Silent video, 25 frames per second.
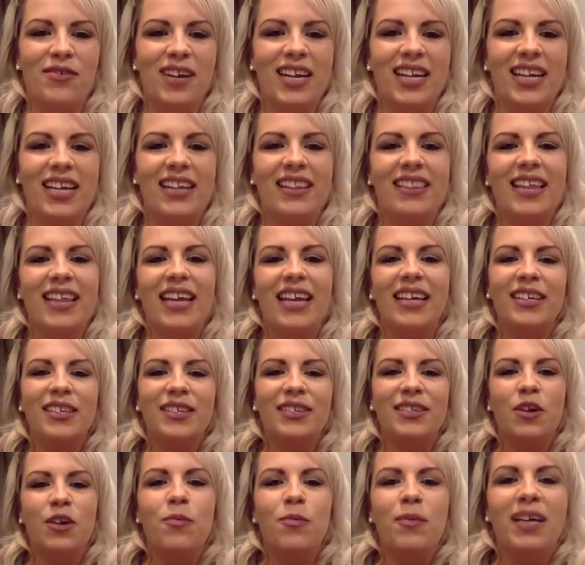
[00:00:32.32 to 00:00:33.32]
thank you so
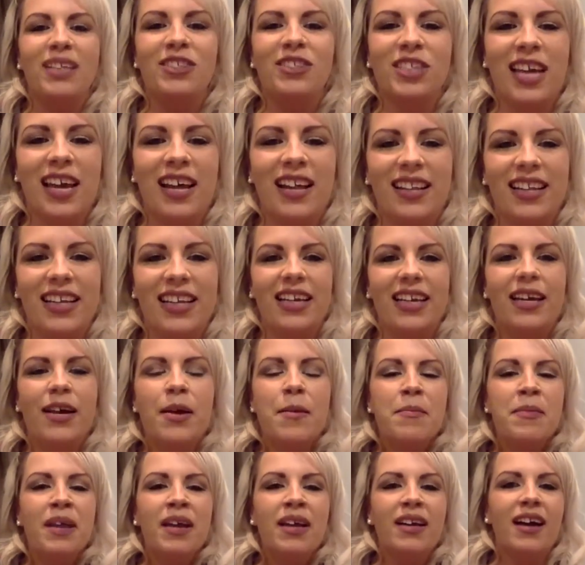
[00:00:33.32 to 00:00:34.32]
much, Kelly.
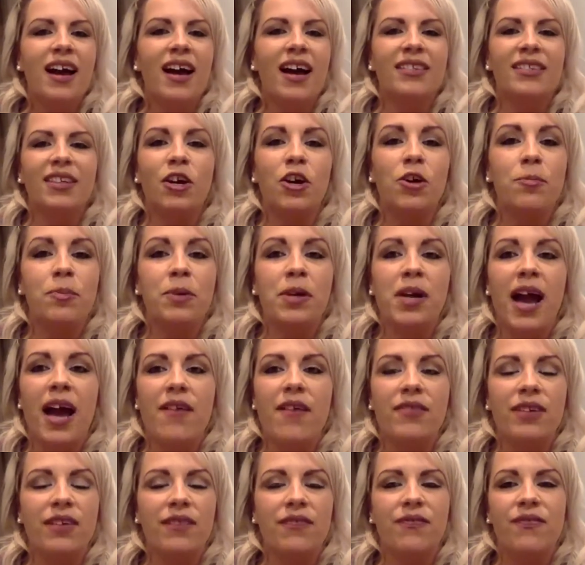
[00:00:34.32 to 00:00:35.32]
Guys, I hope you're having
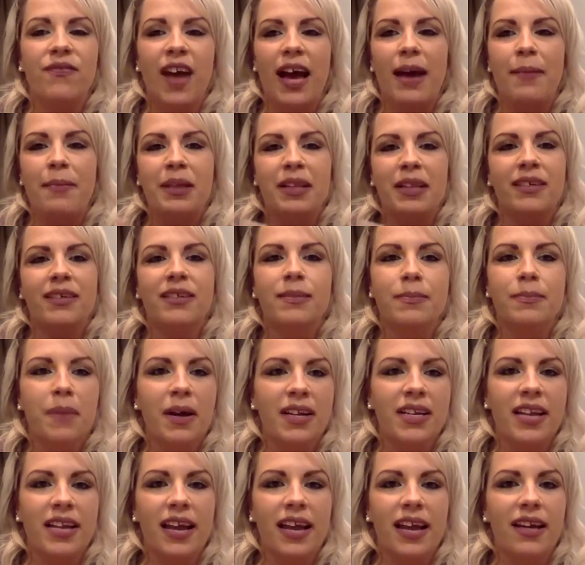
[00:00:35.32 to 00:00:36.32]
a fabulous
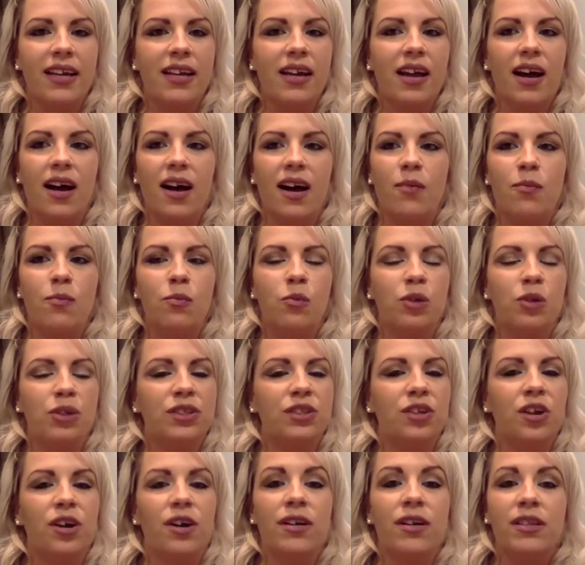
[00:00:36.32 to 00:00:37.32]
Monday. We're
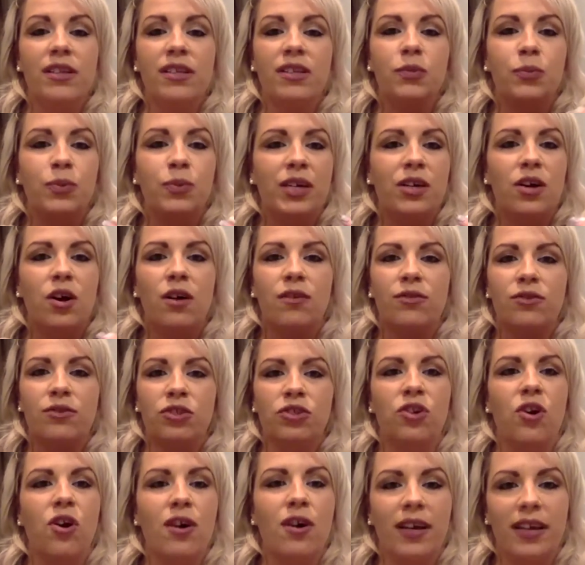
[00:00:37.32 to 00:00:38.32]
starting this week off
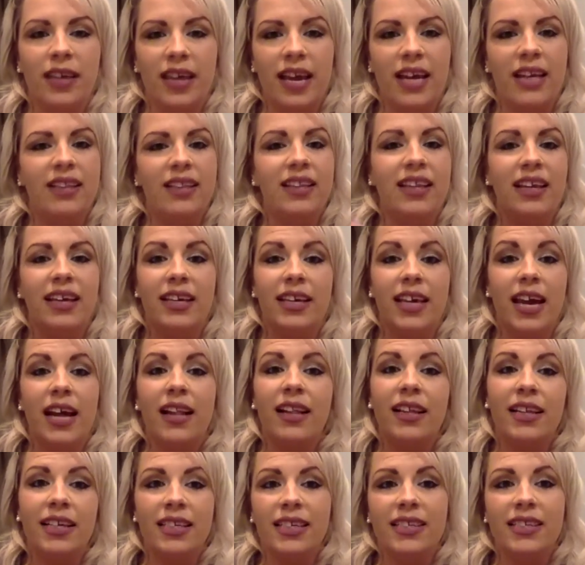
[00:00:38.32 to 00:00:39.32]
strong again. Like
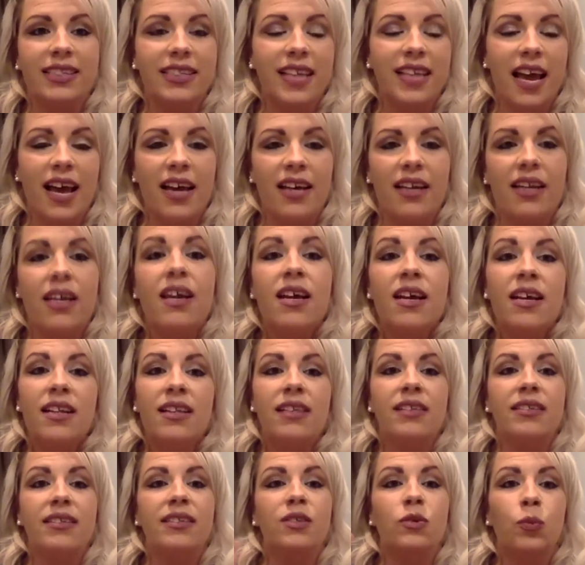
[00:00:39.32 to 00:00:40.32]
Kelly had said,
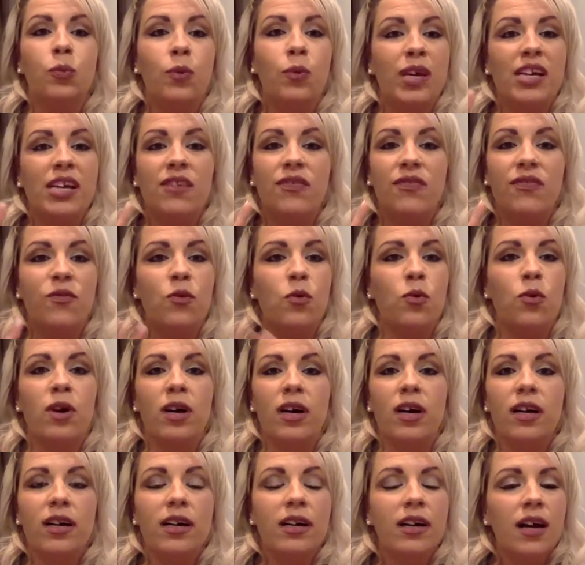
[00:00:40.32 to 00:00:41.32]
this is week
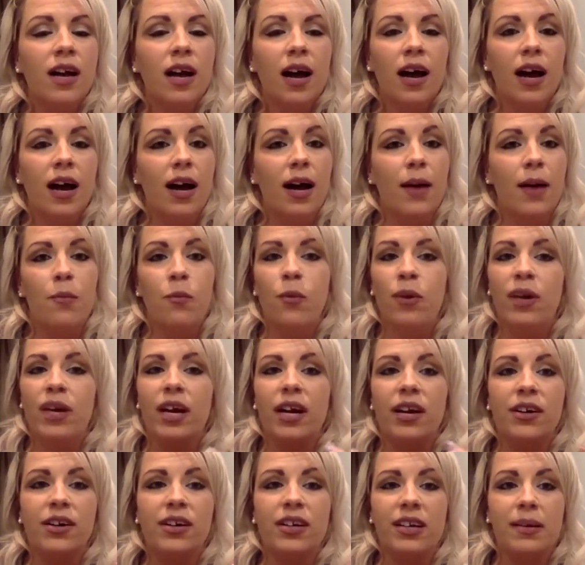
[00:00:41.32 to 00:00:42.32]
4. We
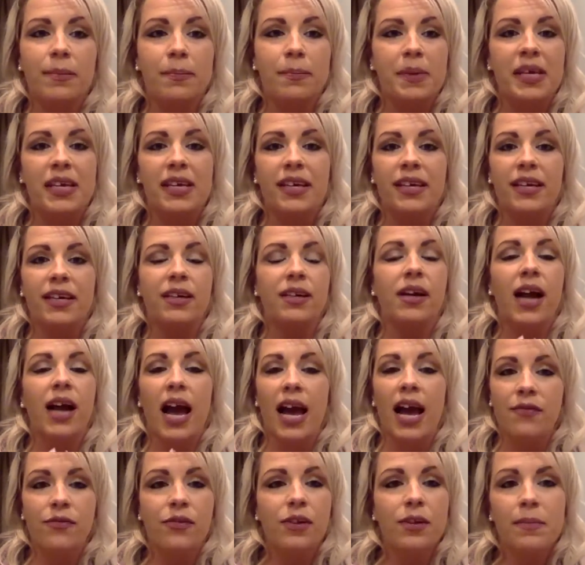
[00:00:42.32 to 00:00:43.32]
are going to be here
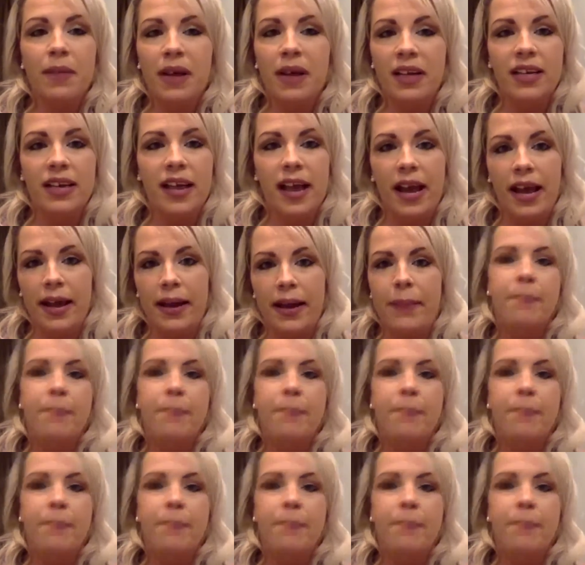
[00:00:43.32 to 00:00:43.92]
every Monday